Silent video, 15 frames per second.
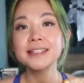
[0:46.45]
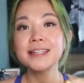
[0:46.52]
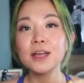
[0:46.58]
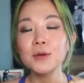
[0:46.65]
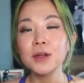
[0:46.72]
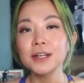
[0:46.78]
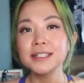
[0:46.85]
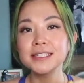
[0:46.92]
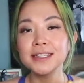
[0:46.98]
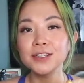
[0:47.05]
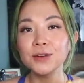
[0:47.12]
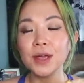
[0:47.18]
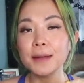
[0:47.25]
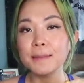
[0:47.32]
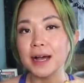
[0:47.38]
Today we are
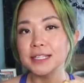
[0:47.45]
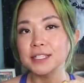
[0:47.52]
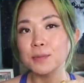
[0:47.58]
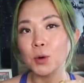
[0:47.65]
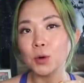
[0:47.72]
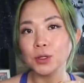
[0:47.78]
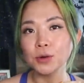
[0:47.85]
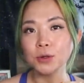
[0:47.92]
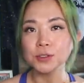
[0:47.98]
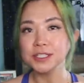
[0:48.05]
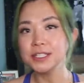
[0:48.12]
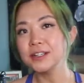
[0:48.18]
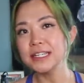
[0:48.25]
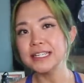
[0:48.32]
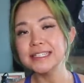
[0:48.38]
continuing my support local
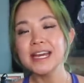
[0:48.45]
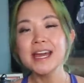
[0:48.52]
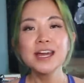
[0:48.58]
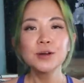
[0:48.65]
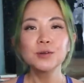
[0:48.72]
series,